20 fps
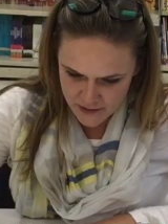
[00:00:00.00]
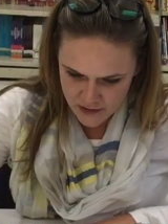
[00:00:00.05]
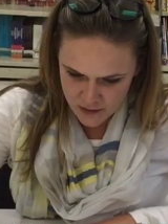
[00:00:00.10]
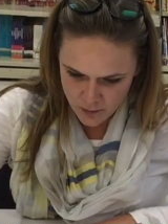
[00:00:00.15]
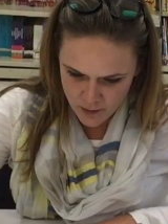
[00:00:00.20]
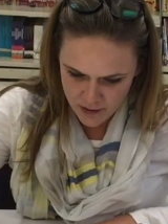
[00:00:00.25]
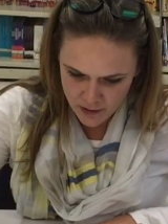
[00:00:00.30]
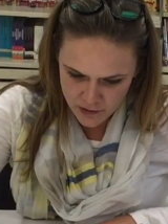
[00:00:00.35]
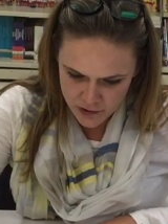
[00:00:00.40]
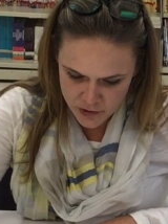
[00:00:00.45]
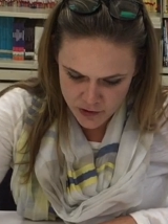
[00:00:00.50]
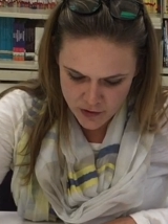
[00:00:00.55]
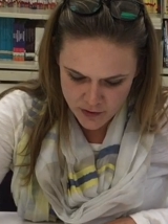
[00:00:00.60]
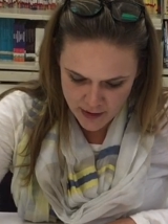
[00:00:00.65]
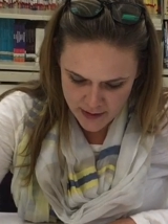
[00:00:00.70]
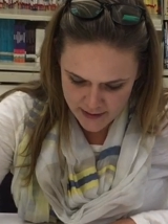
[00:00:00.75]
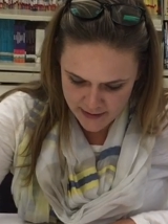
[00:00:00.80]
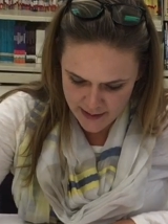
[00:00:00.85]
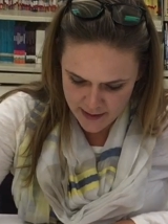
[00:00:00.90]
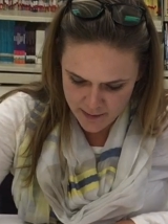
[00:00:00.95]
So what I'll do, you
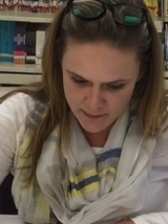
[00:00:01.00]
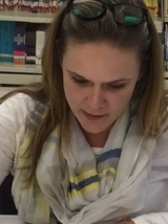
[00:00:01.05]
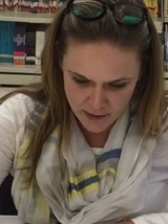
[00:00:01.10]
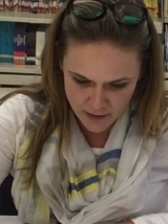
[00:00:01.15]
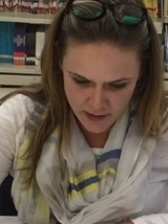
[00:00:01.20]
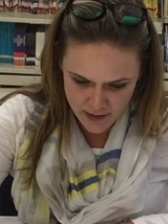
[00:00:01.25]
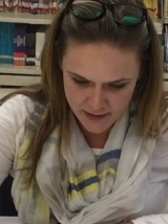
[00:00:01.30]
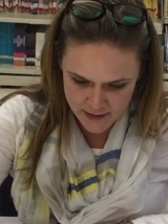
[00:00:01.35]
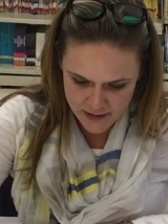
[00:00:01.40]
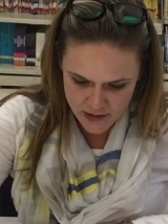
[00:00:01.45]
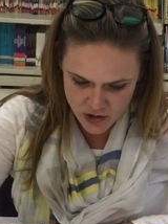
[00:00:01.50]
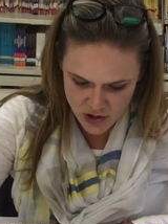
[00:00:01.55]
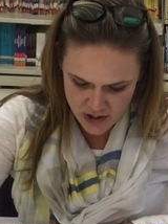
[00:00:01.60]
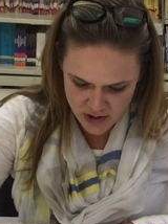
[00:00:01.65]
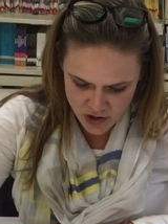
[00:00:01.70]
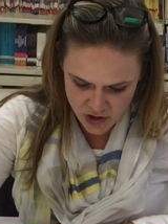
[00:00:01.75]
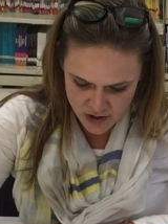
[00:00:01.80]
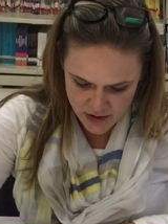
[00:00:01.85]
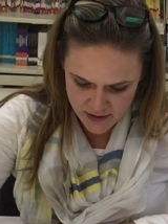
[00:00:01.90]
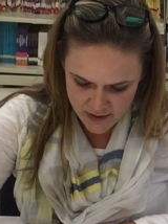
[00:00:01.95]
guys gave me a lot of
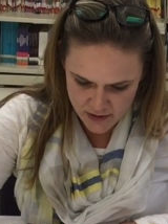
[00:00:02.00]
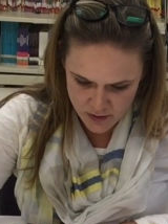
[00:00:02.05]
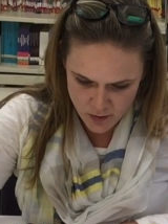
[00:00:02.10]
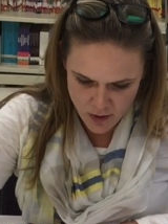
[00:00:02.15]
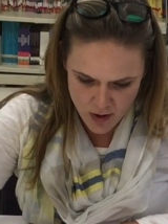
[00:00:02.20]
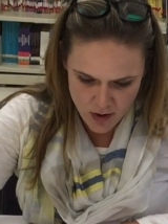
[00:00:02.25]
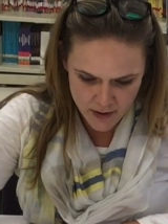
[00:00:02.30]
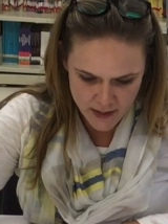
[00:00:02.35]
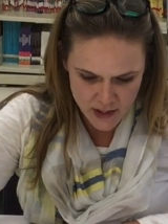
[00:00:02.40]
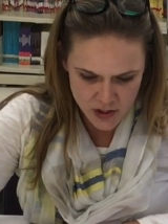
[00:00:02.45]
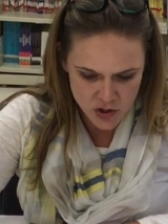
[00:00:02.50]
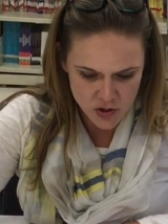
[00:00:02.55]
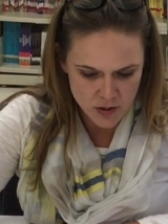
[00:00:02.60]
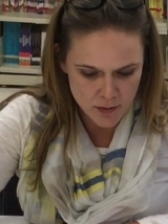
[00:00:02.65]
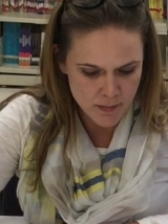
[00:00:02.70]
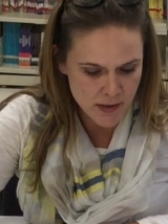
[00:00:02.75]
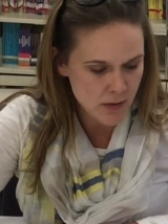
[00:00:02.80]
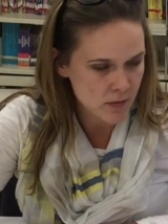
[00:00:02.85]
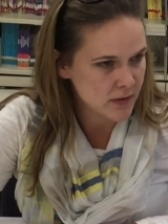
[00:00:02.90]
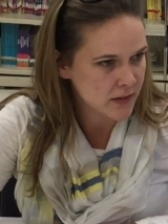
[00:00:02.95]
suggestions, so I'll get you to
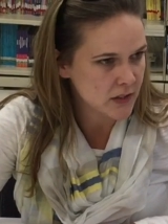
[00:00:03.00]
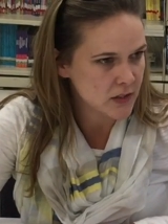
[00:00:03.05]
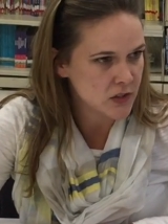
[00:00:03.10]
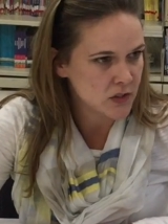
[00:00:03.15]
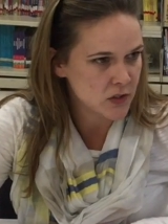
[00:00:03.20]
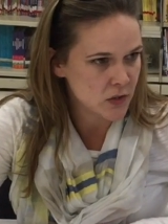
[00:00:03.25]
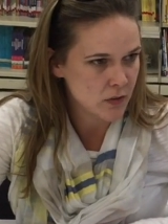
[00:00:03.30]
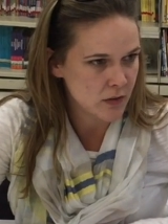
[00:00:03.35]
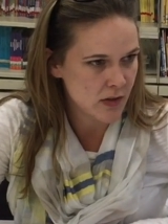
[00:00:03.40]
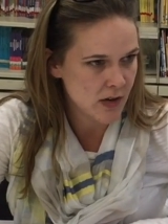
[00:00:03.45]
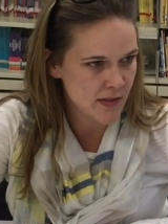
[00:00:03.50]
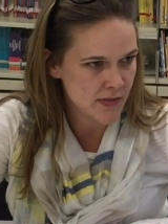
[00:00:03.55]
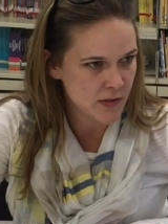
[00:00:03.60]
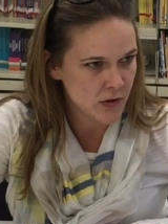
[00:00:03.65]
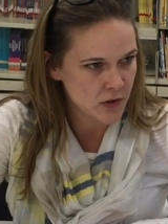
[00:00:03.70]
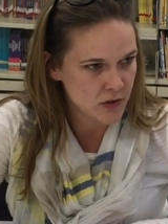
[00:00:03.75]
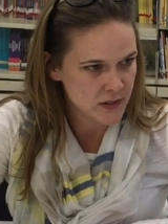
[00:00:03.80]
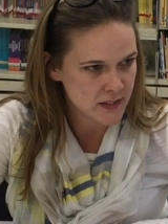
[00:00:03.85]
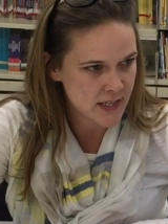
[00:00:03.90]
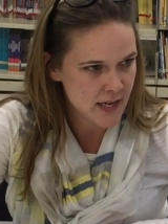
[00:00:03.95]
meet with the student on
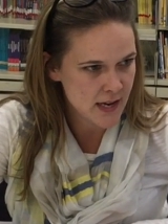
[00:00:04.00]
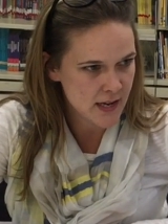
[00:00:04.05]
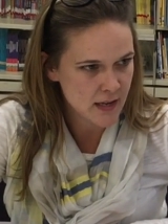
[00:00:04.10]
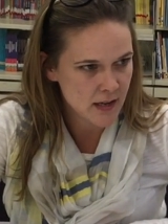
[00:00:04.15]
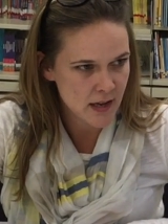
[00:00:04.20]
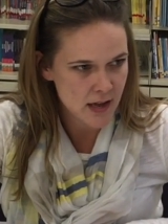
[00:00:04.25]
Thursday,